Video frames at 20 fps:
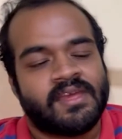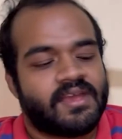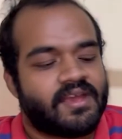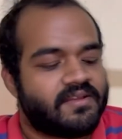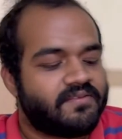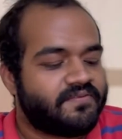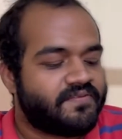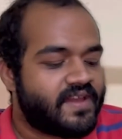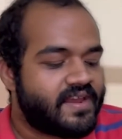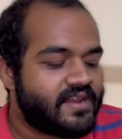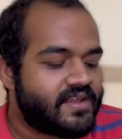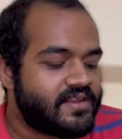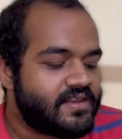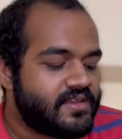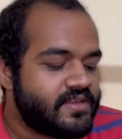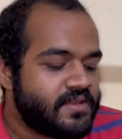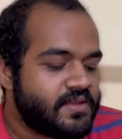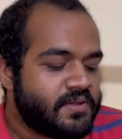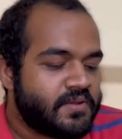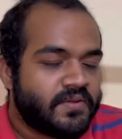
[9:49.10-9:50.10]
And
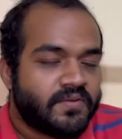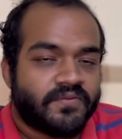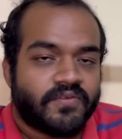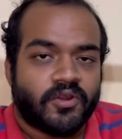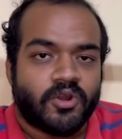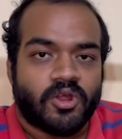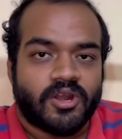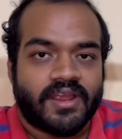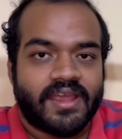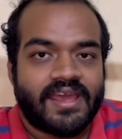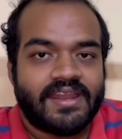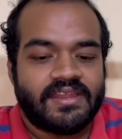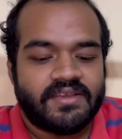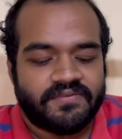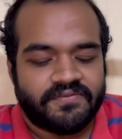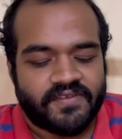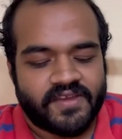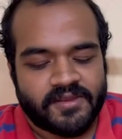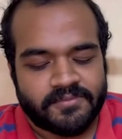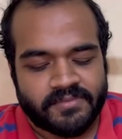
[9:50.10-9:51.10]
finally, for organic
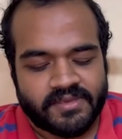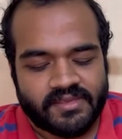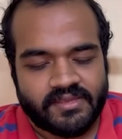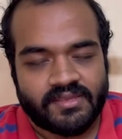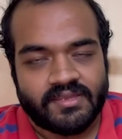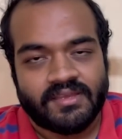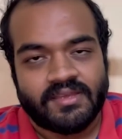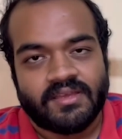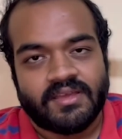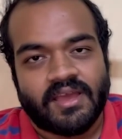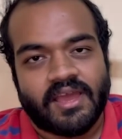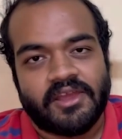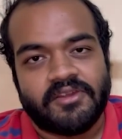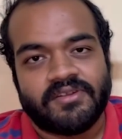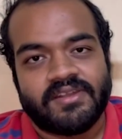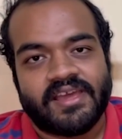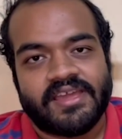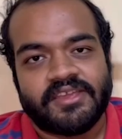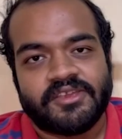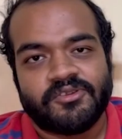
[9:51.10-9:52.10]
farming, I would
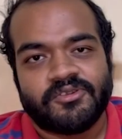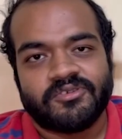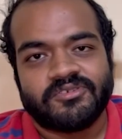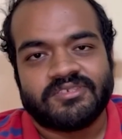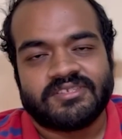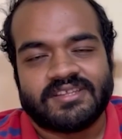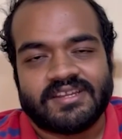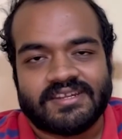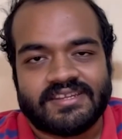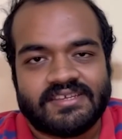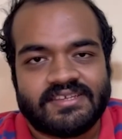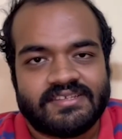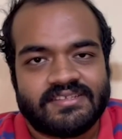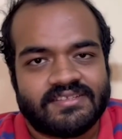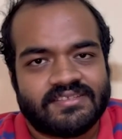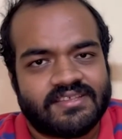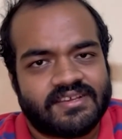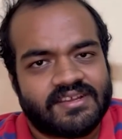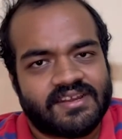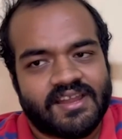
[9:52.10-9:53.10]
like you to study
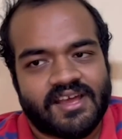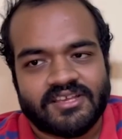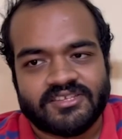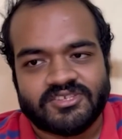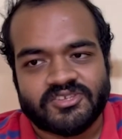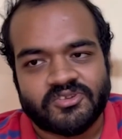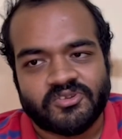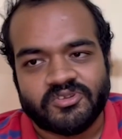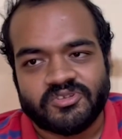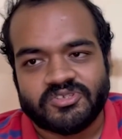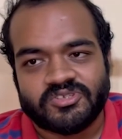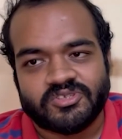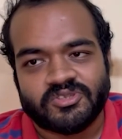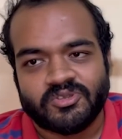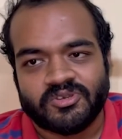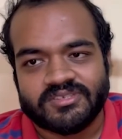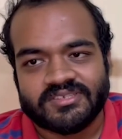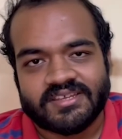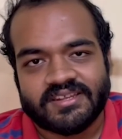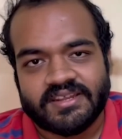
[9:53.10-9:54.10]
the class notes.
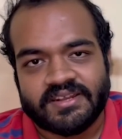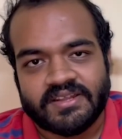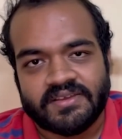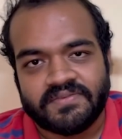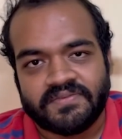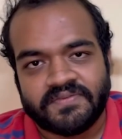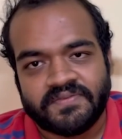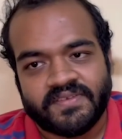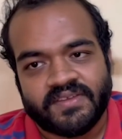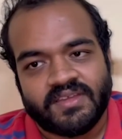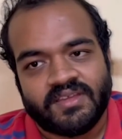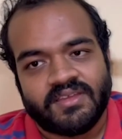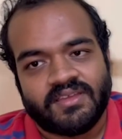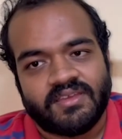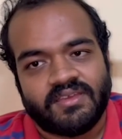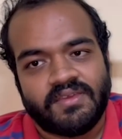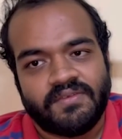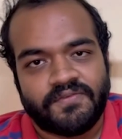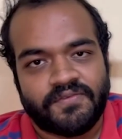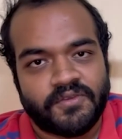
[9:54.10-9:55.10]
Those are enough.
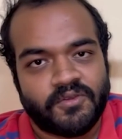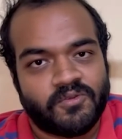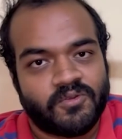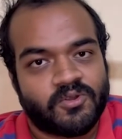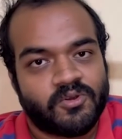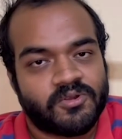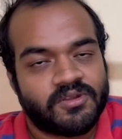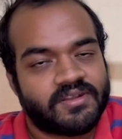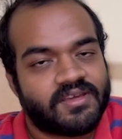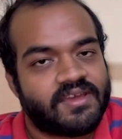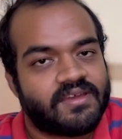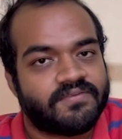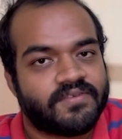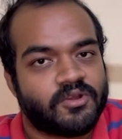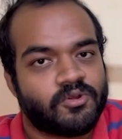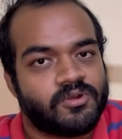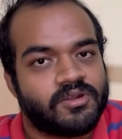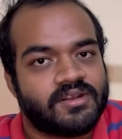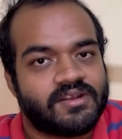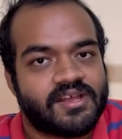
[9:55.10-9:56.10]
If you don't have a
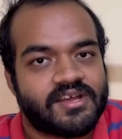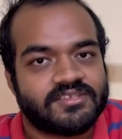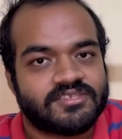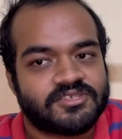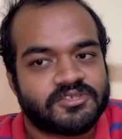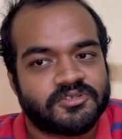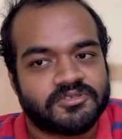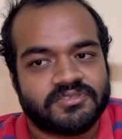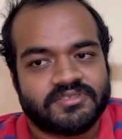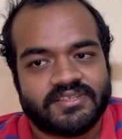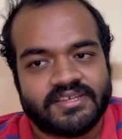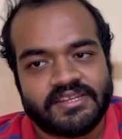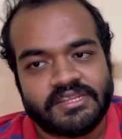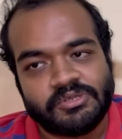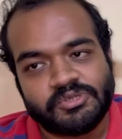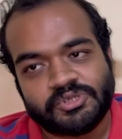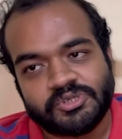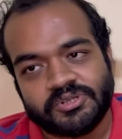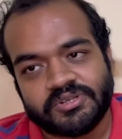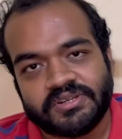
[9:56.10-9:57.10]
good class note, then
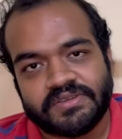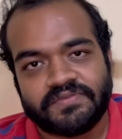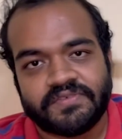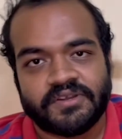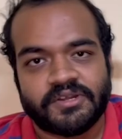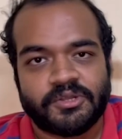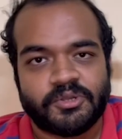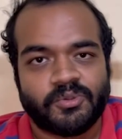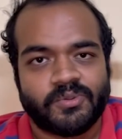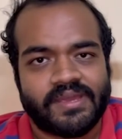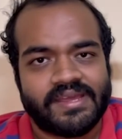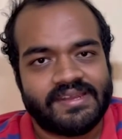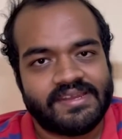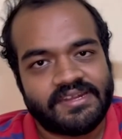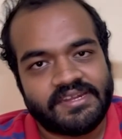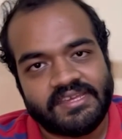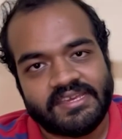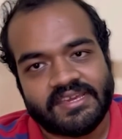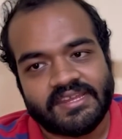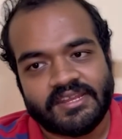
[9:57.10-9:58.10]
you should refer to any
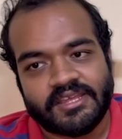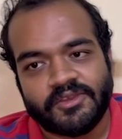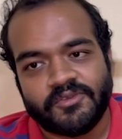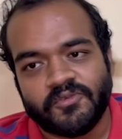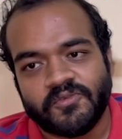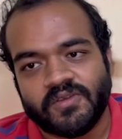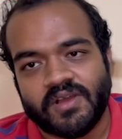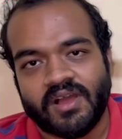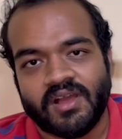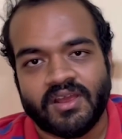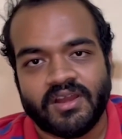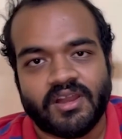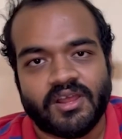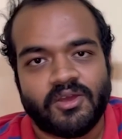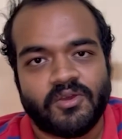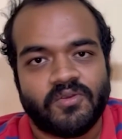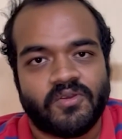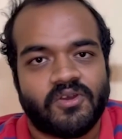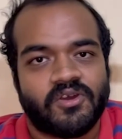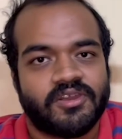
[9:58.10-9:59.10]
TNAU,
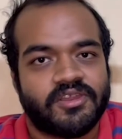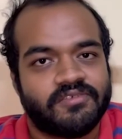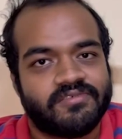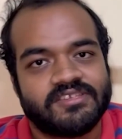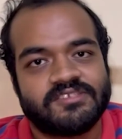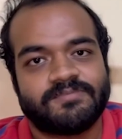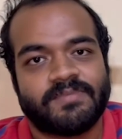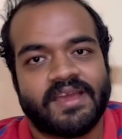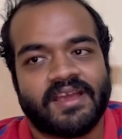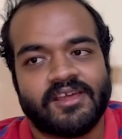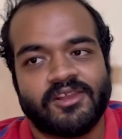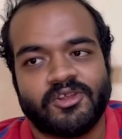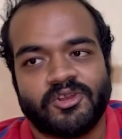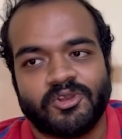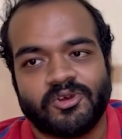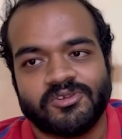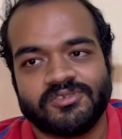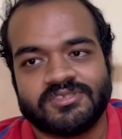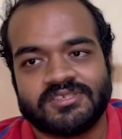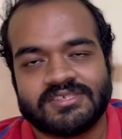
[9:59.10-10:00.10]
ANGRAU or US Bangalore
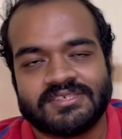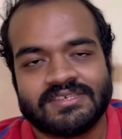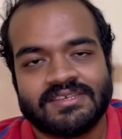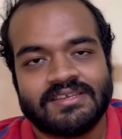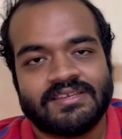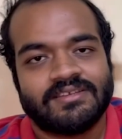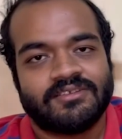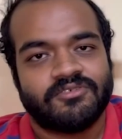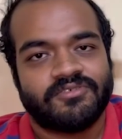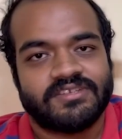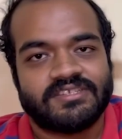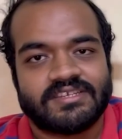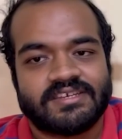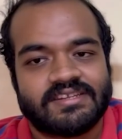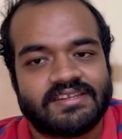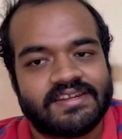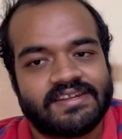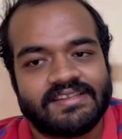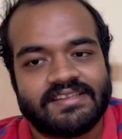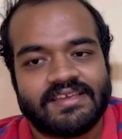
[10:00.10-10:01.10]
notes, which are
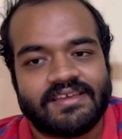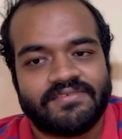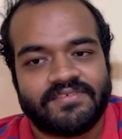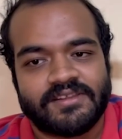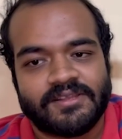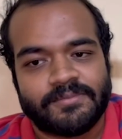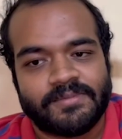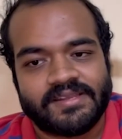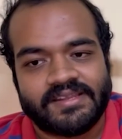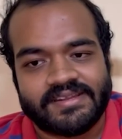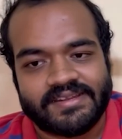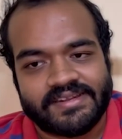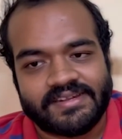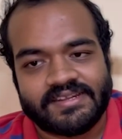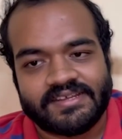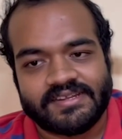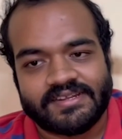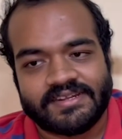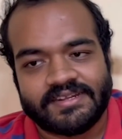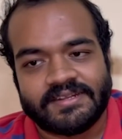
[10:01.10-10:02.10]
readily available in
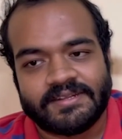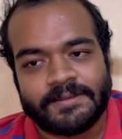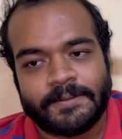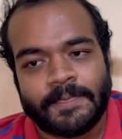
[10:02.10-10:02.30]
internet.